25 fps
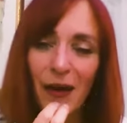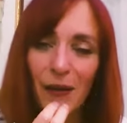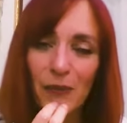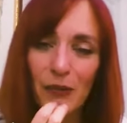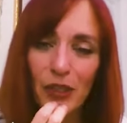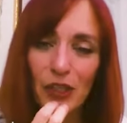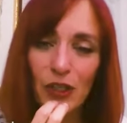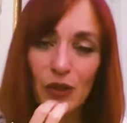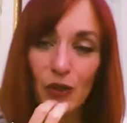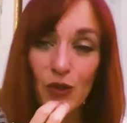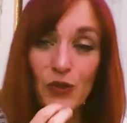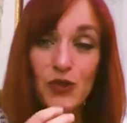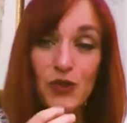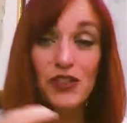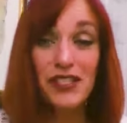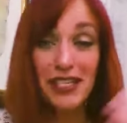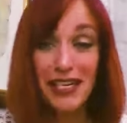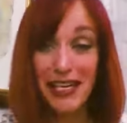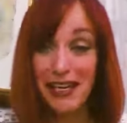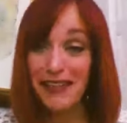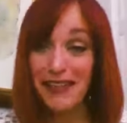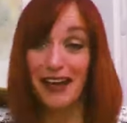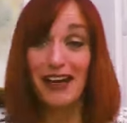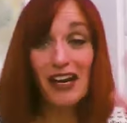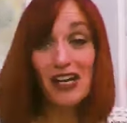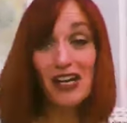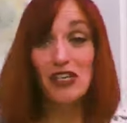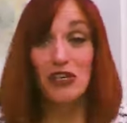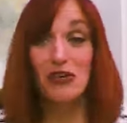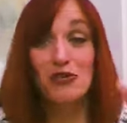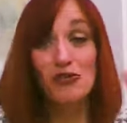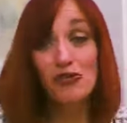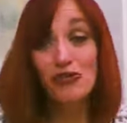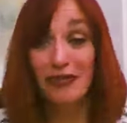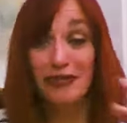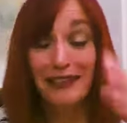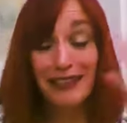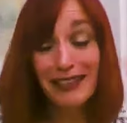you'll see that
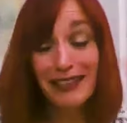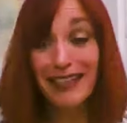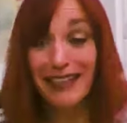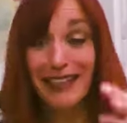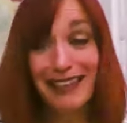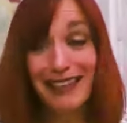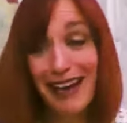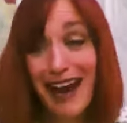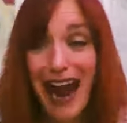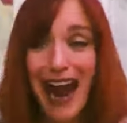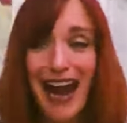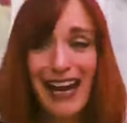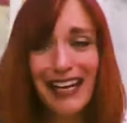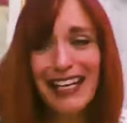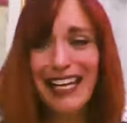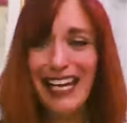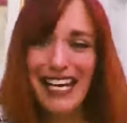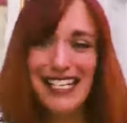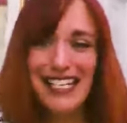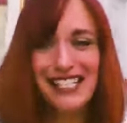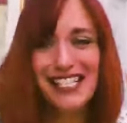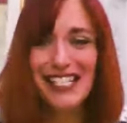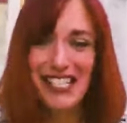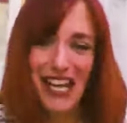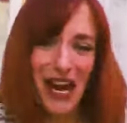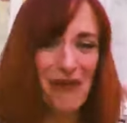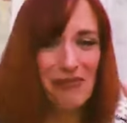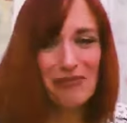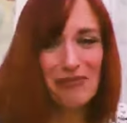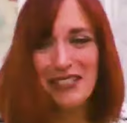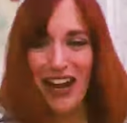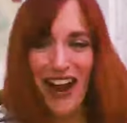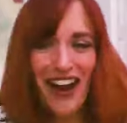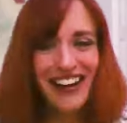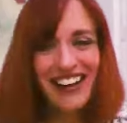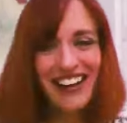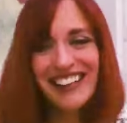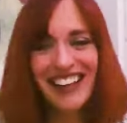I can't stop
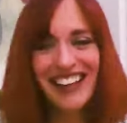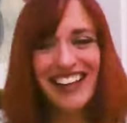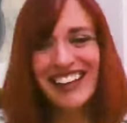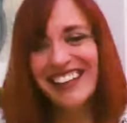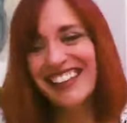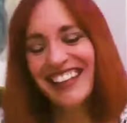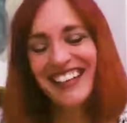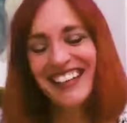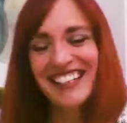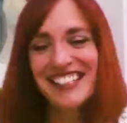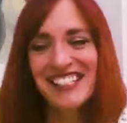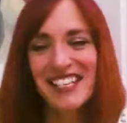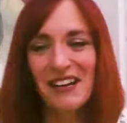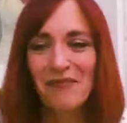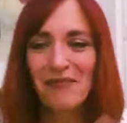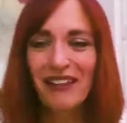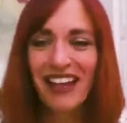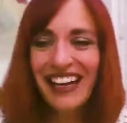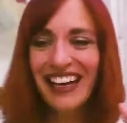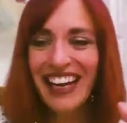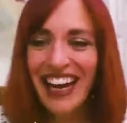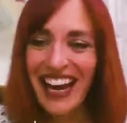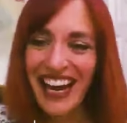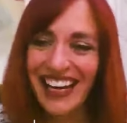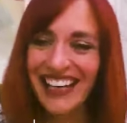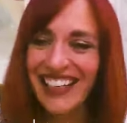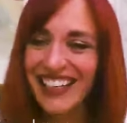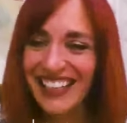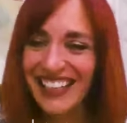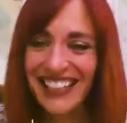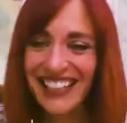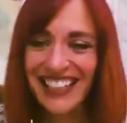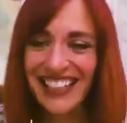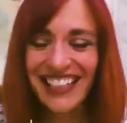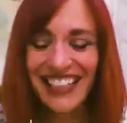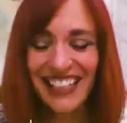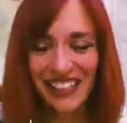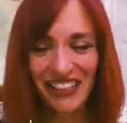talking like this. I'm like
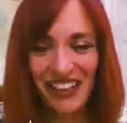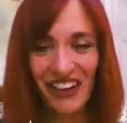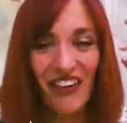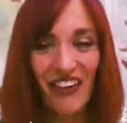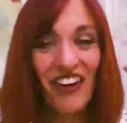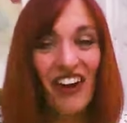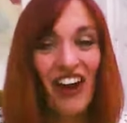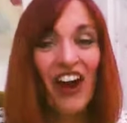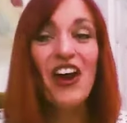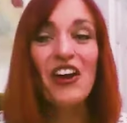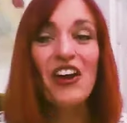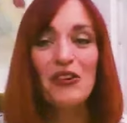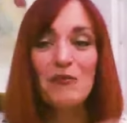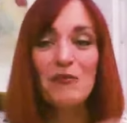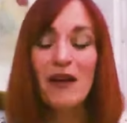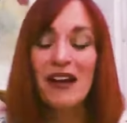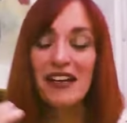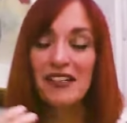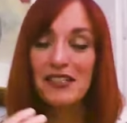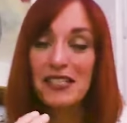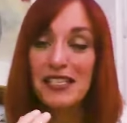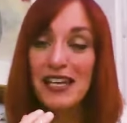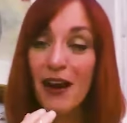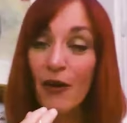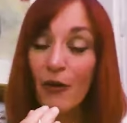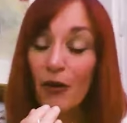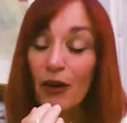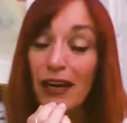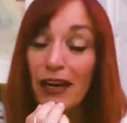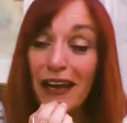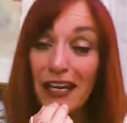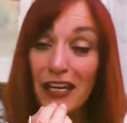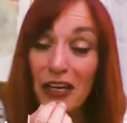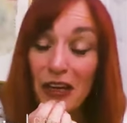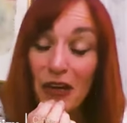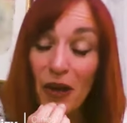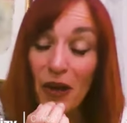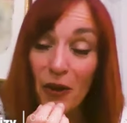ADD and going 100 miles an hour. And I
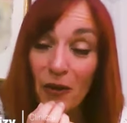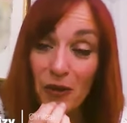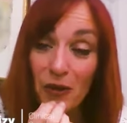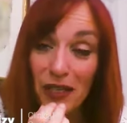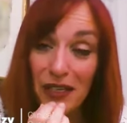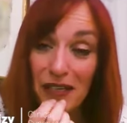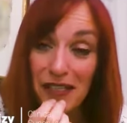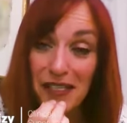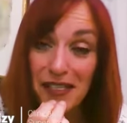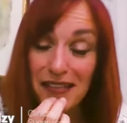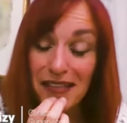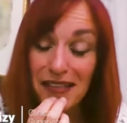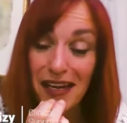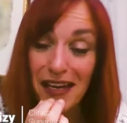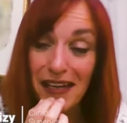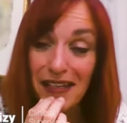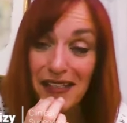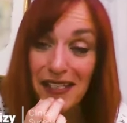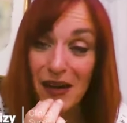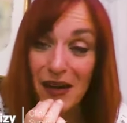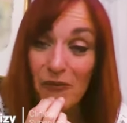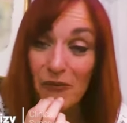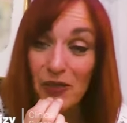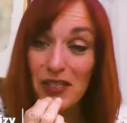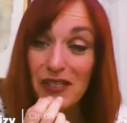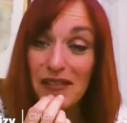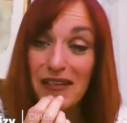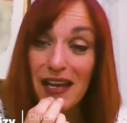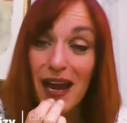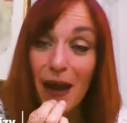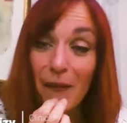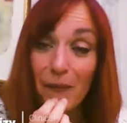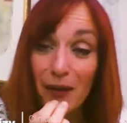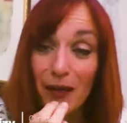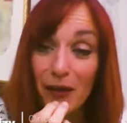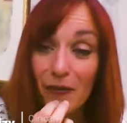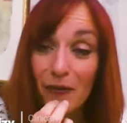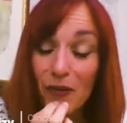noticed as I was
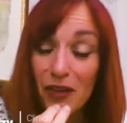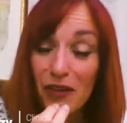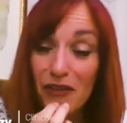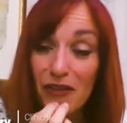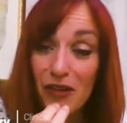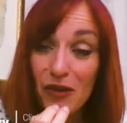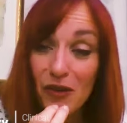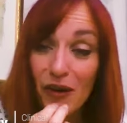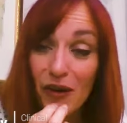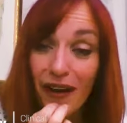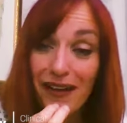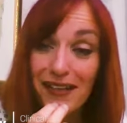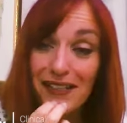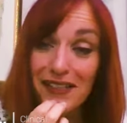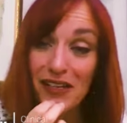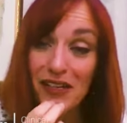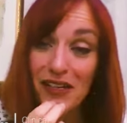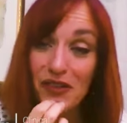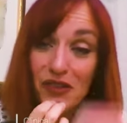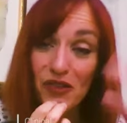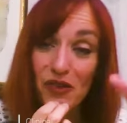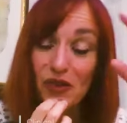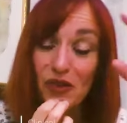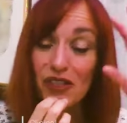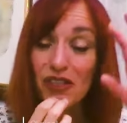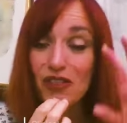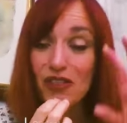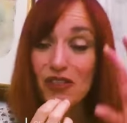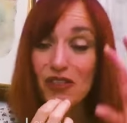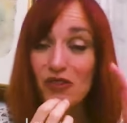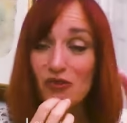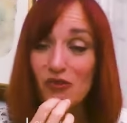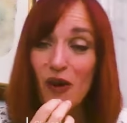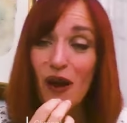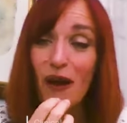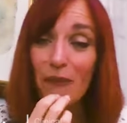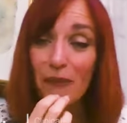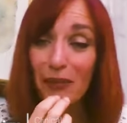tapping with you guys, I started
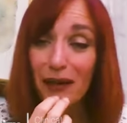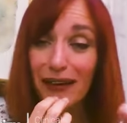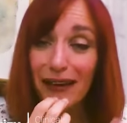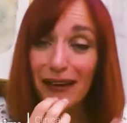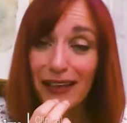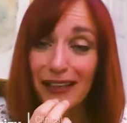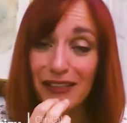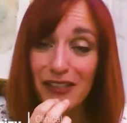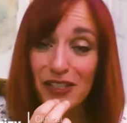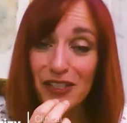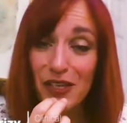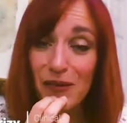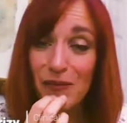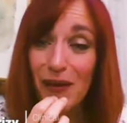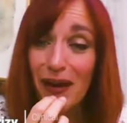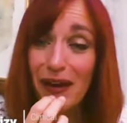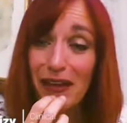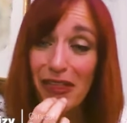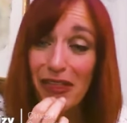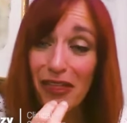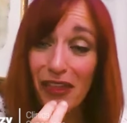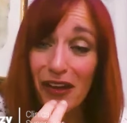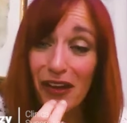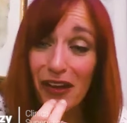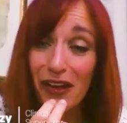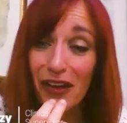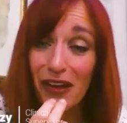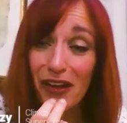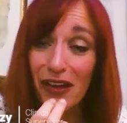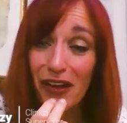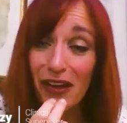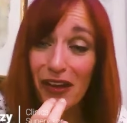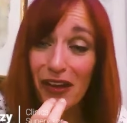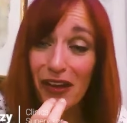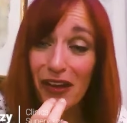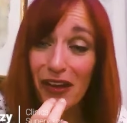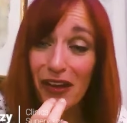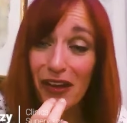dropping into my
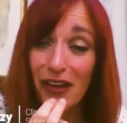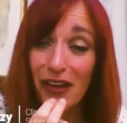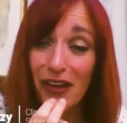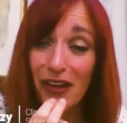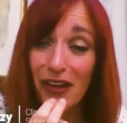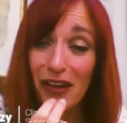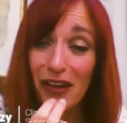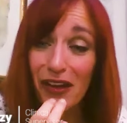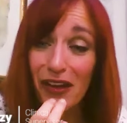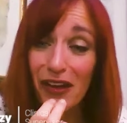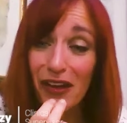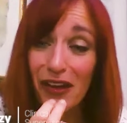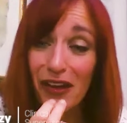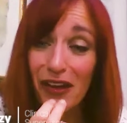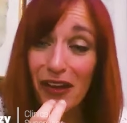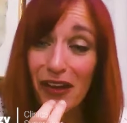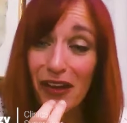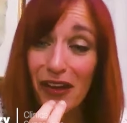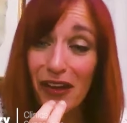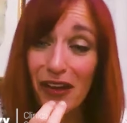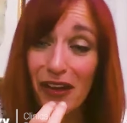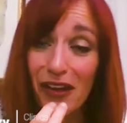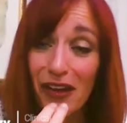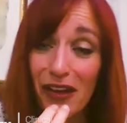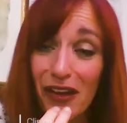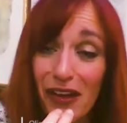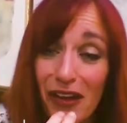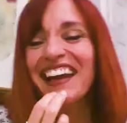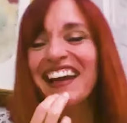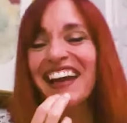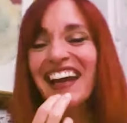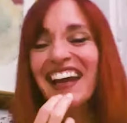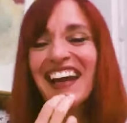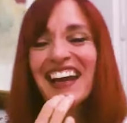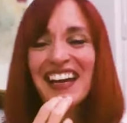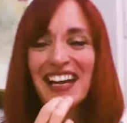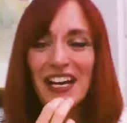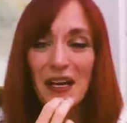therapist's voice
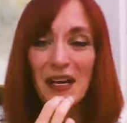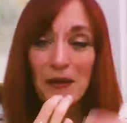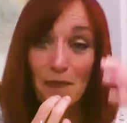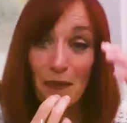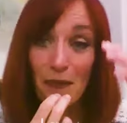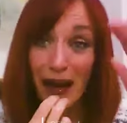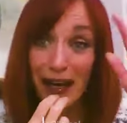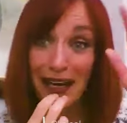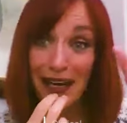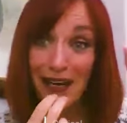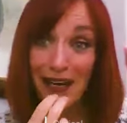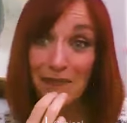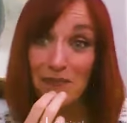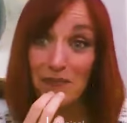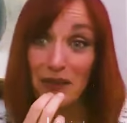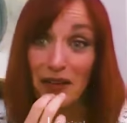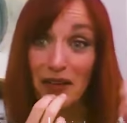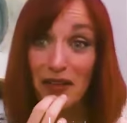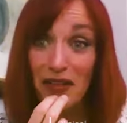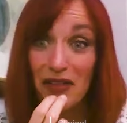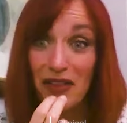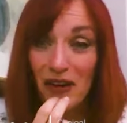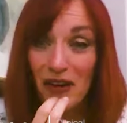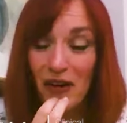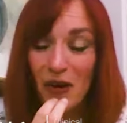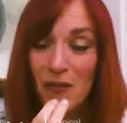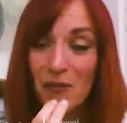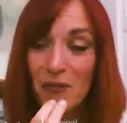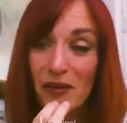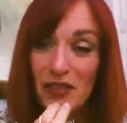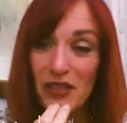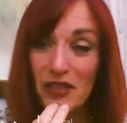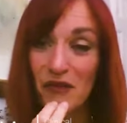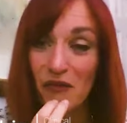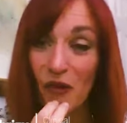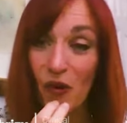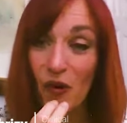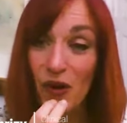and my
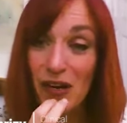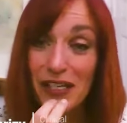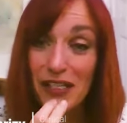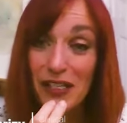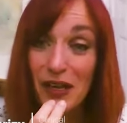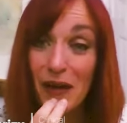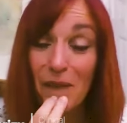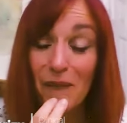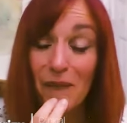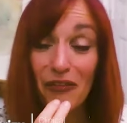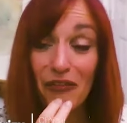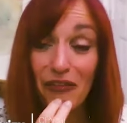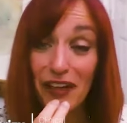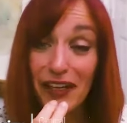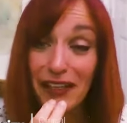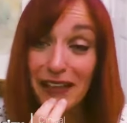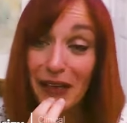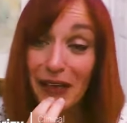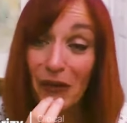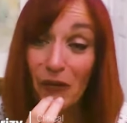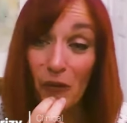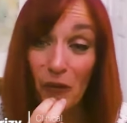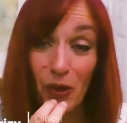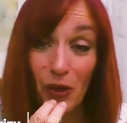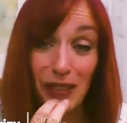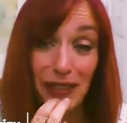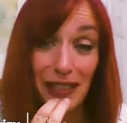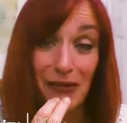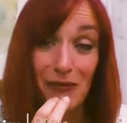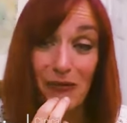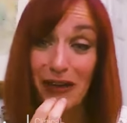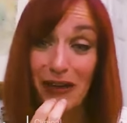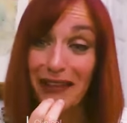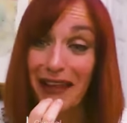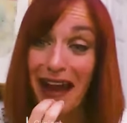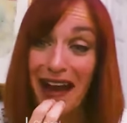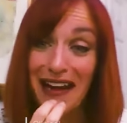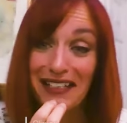hypnotherapist voice. I'm feeling really
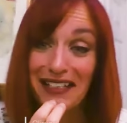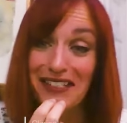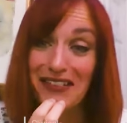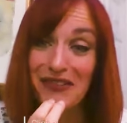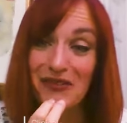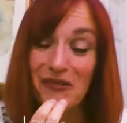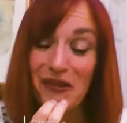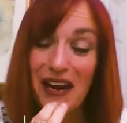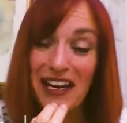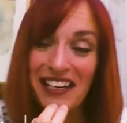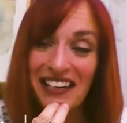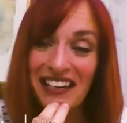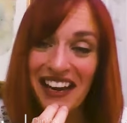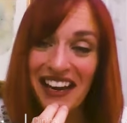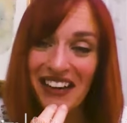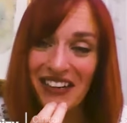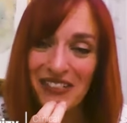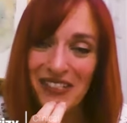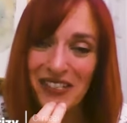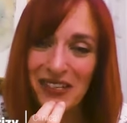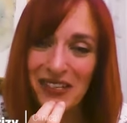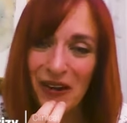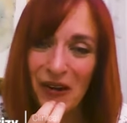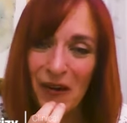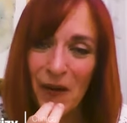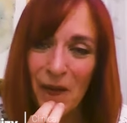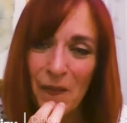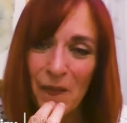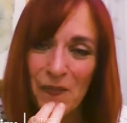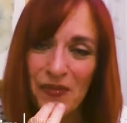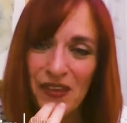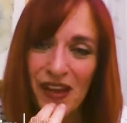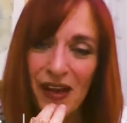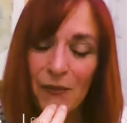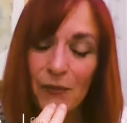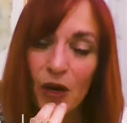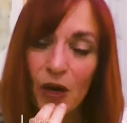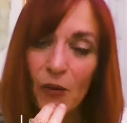relaxed right now. So I'm
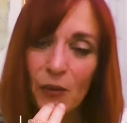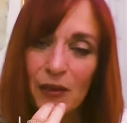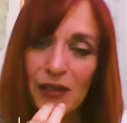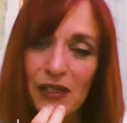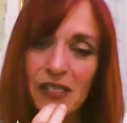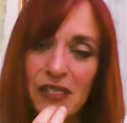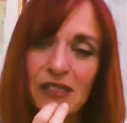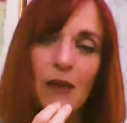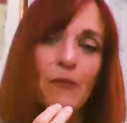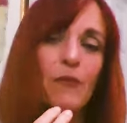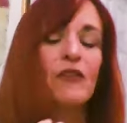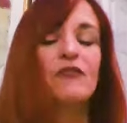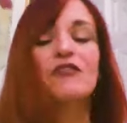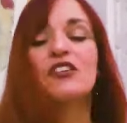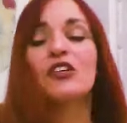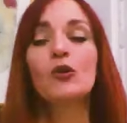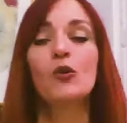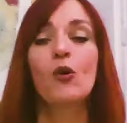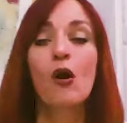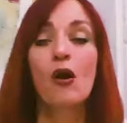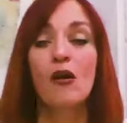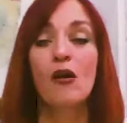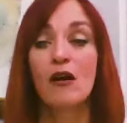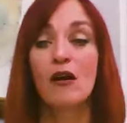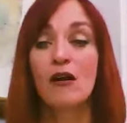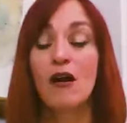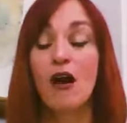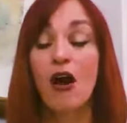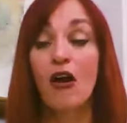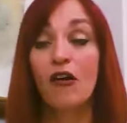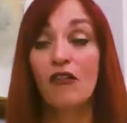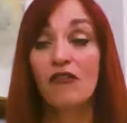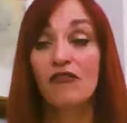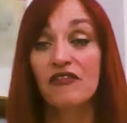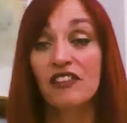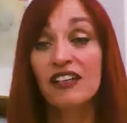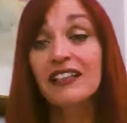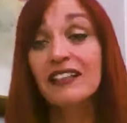hoping some of you are
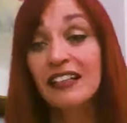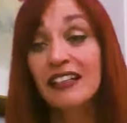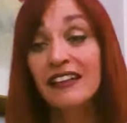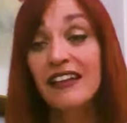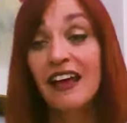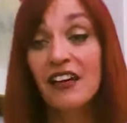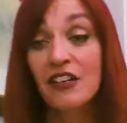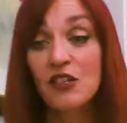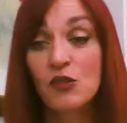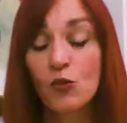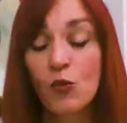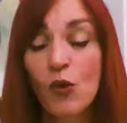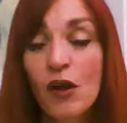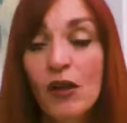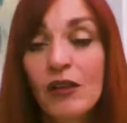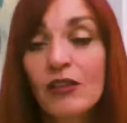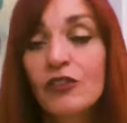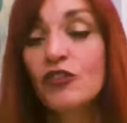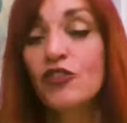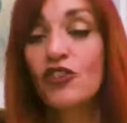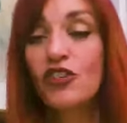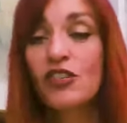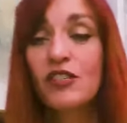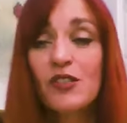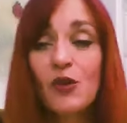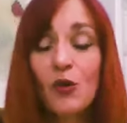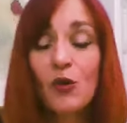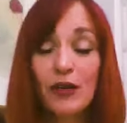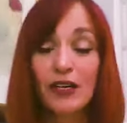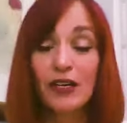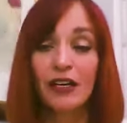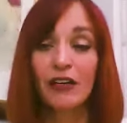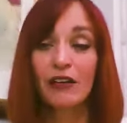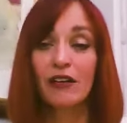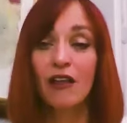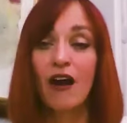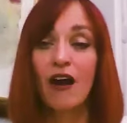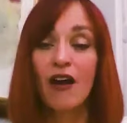feeling that as well, or just going
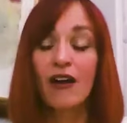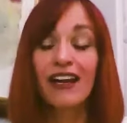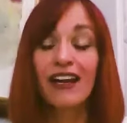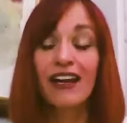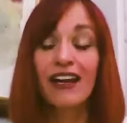along.